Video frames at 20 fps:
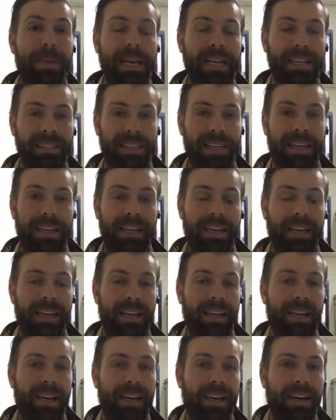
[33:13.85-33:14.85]
amazing
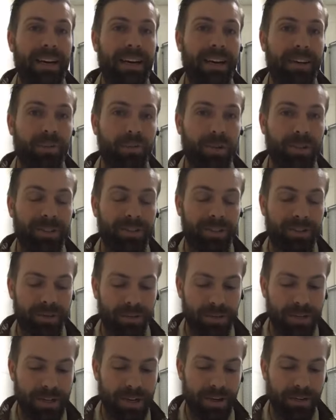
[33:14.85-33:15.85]
uh, what they're
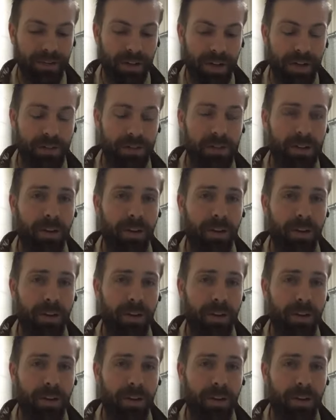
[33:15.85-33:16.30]
doing down there.